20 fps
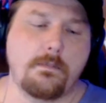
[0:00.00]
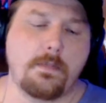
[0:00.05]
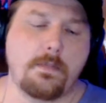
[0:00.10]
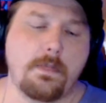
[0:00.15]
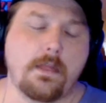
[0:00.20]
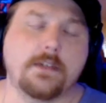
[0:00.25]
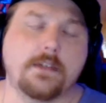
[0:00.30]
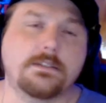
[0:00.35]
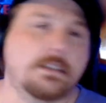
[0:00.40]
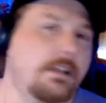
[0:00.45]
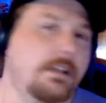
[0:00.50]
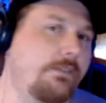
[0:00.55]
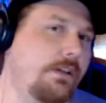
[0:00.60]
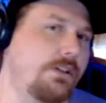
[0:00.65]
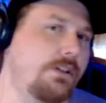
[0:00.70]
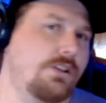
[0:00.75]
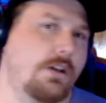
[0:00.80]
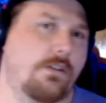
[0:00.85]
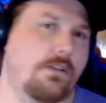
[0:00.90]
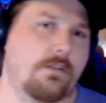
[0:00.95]
Let's give
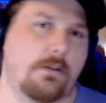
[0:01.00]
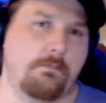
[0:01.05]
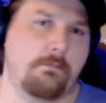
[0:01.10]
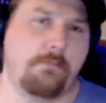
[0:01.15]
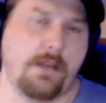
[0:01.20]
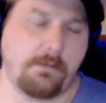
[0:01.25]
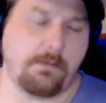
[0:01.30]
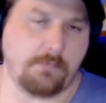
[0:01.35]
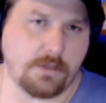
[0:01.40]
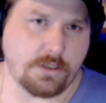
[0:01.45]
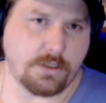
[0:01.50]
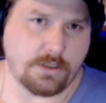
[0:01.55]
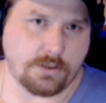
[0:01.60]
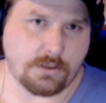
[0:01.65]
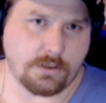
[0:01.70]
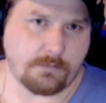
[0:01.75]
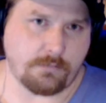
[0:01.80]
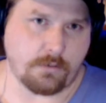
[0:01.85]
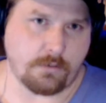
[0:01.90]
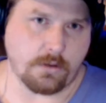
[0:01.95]
each other a big bunch of
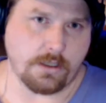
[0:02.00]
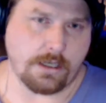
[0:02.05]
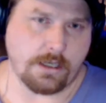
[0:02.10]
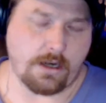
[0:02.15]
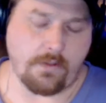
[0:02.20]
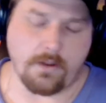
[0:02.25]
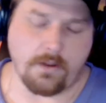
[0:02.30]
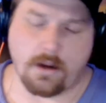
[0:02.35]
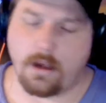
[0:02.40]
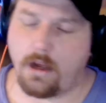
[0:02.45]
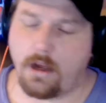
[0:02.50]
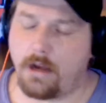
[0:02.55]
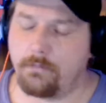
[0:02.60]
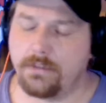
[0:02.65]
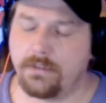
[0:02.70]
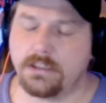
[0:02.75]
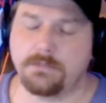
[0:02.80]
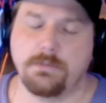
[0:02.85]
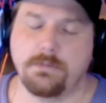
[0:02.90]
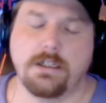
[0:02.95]
support down in the
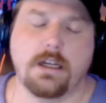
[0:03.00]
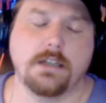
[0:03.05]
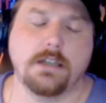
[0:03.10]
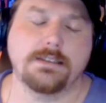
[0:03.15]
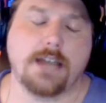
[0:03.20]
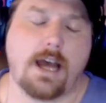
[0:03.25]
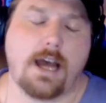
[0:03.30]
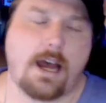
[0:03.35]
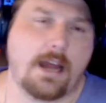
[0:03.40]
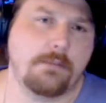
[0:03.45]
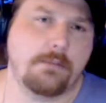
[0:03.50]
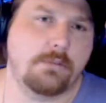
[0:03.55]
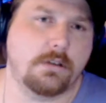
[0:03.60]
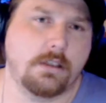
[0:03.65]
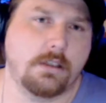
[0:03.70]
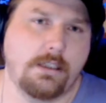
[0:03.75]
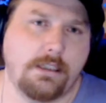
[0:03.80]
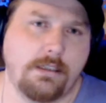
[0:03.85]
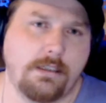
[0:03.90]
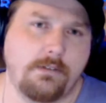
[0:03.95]
comments, because I
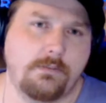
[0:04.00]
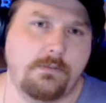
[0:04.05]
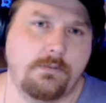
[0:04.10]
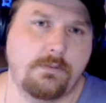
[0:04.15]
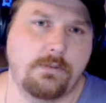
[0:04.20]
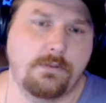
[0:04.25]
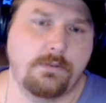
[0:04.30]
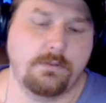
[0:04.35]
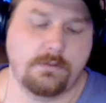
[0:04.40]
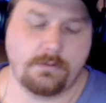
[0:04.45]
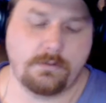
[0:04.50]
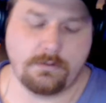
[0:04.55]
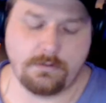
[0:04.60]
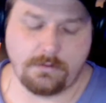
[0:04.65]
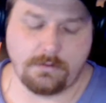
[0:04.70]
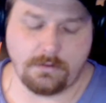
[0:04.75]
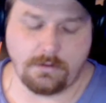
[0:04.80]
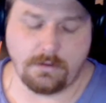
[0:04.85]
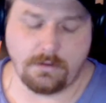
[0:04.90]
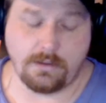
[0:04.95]
believe
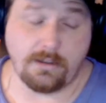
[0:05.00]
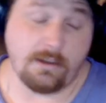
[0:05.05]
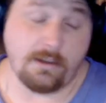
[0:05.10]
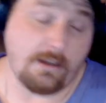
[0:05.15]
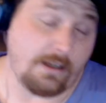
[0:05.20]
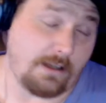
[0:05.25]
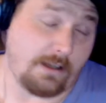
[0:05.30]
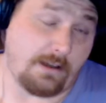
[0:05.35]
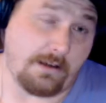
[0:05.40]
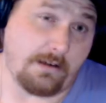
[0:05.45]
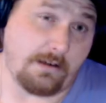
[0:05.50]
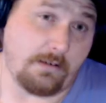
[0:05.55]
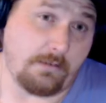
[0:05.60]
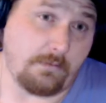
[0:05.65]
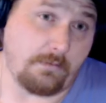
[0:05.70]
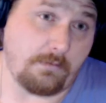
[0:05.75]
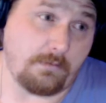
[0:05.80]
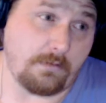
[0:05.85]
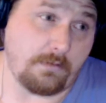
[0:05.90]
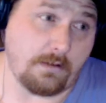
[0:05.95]
in,
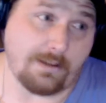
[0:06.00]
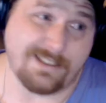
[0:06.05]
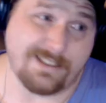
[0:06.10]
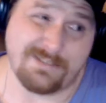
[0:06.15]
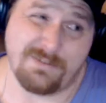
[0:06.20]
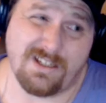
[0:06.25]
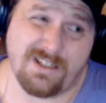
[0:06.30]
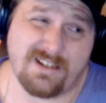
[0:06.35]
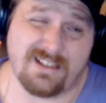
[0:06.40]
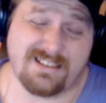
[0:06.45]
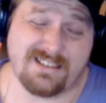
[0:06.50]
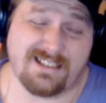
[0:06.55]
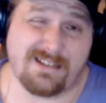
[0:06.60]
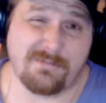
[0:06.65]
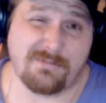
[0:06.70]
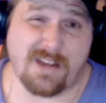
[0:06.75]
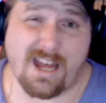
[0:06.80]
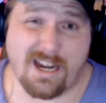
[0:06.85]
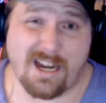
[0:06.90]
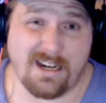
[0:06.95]
let's be honest, I'm
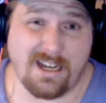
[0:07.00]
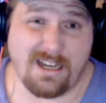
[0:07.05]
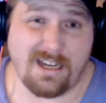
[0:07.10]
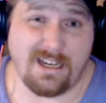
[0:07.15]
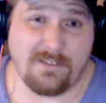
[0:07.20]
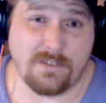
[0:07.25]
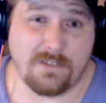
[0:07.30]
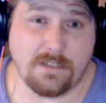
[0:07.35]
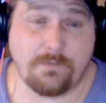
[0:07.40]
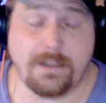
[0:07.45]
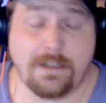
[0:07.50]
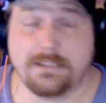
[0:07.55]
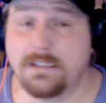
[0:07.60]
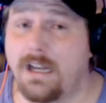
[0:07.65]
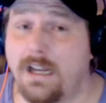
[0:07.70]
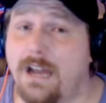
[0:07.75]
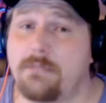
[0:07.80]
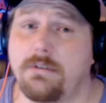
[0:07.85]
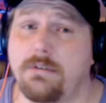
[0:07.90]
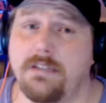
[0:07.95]
kind of naive in the fact that
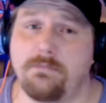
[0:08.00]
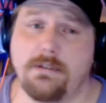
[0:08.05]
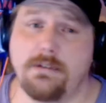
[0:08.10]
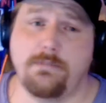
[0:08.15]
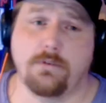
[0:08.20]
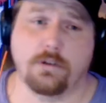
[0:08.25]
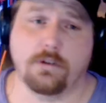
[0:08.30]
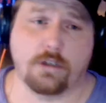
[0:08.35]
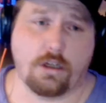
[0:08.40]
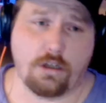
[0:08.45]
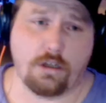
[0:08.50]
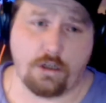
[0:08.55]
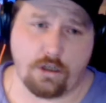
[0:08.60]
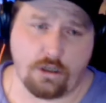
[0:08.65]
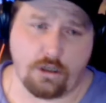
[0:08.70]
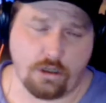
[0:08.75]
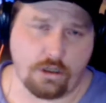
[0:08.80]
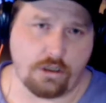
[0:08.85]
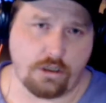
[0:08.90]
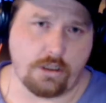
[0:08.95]
I believe people are
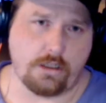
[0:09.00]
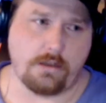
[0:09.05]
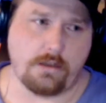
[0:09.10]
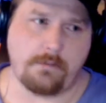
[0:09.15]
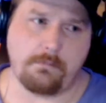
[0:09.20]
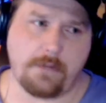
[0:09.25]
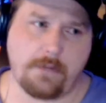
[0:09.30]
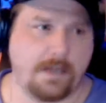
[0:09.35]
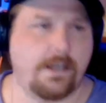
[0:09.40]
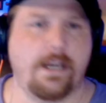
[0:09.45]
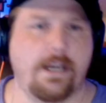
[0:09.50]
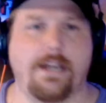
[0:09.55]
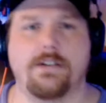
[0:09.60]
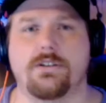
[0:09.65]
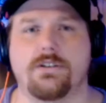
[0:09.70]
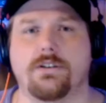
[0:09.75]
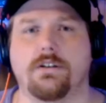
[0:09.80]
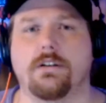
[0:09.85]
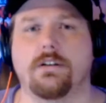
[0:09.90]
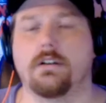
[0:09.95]
good by
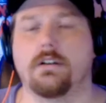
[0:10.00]
nature.